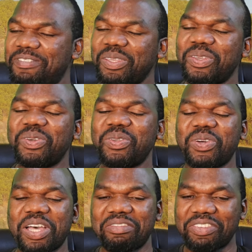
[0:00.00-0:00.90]

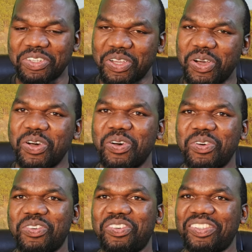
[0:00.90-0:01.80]
you have to
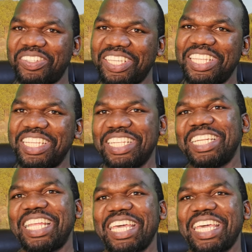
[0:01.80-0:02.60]
go, in